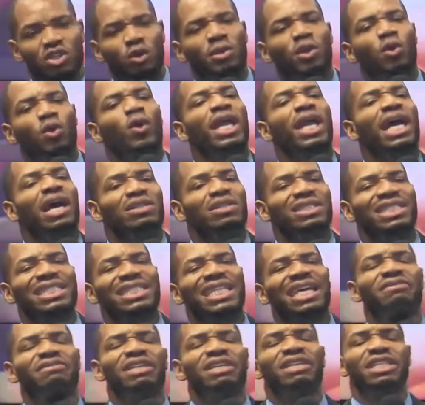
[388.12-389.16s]
There will be way out
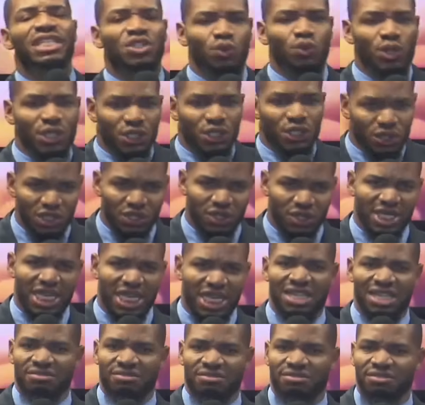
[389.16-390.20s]
in every situation in your
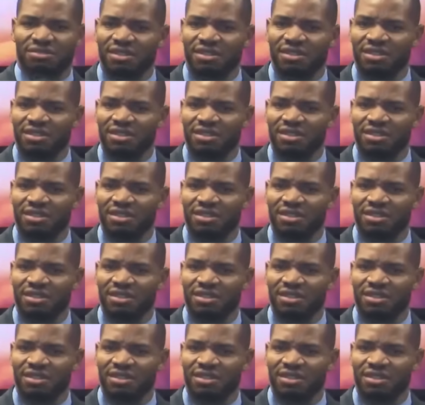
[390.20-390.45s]
life.